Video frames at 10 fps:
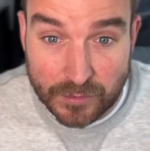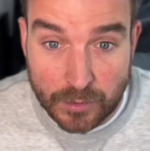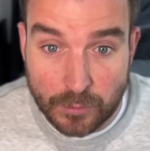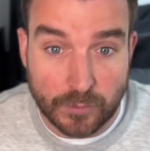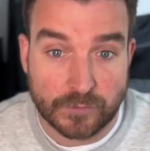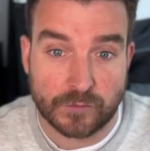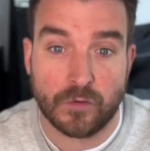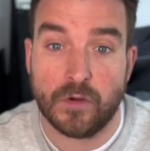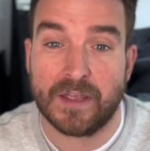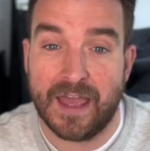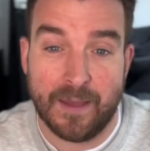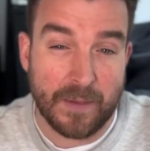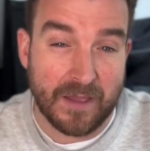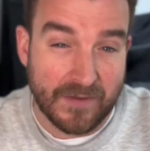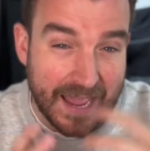to use to sort of get a
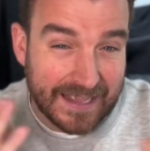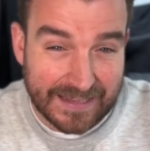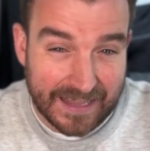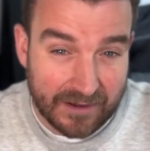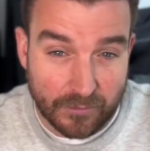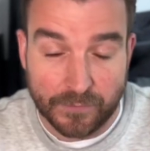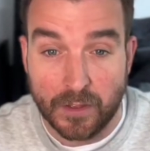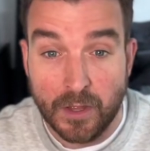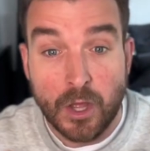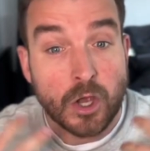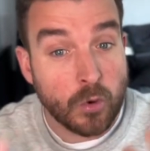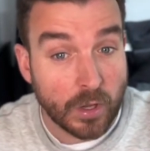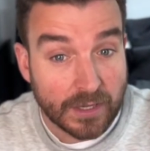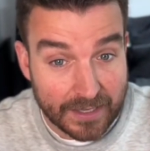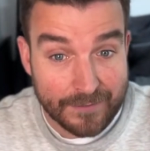bit of an idea of the
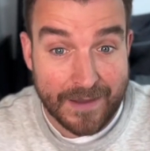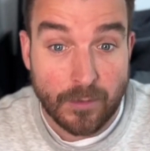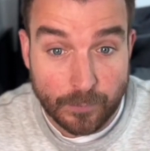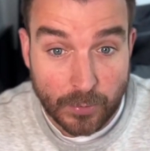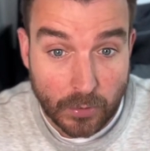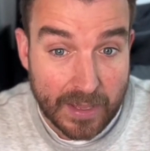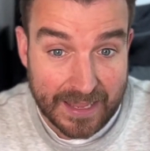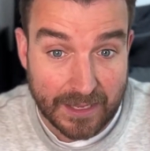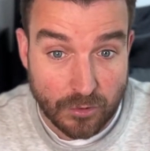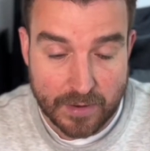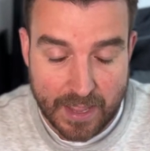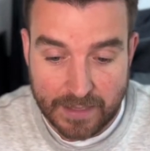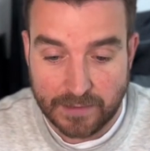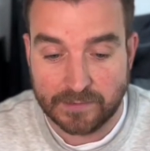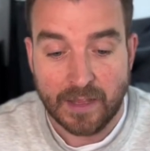quality of output it
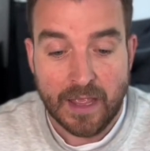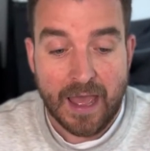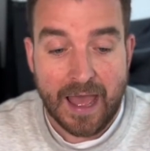creates.